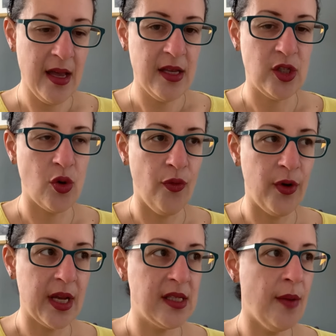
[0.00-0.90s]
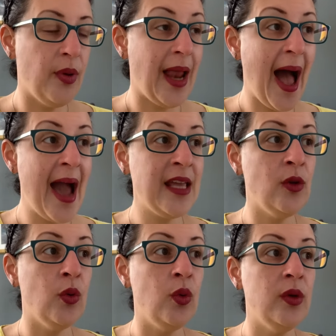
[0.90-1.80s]
So for example, I
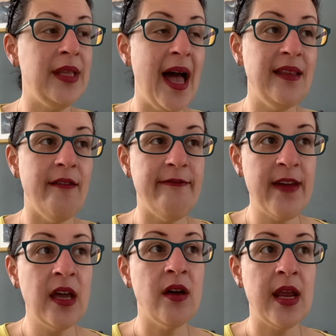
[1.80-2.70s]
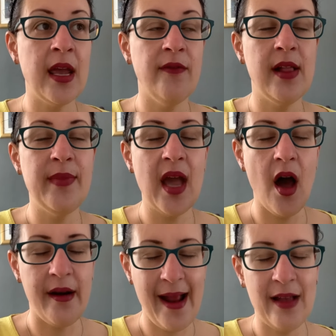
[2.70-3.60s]
know that a fingering will be
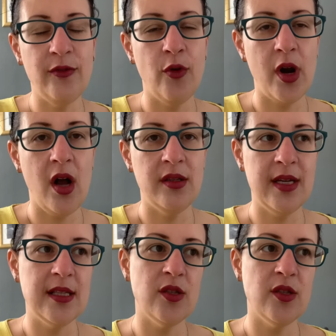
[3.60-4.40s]
around 400.